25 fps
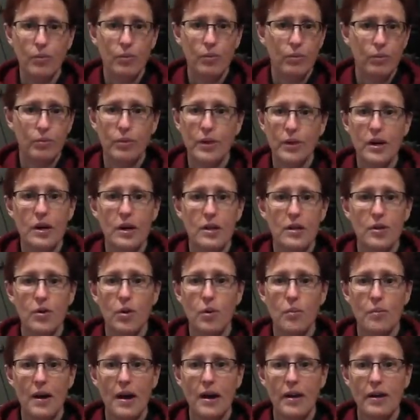We all
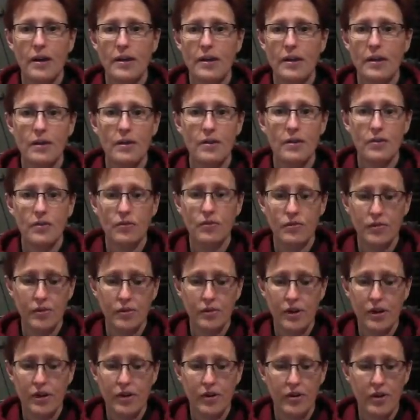know about it. You
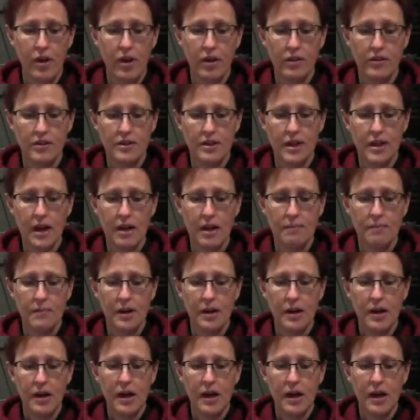hear it all the time.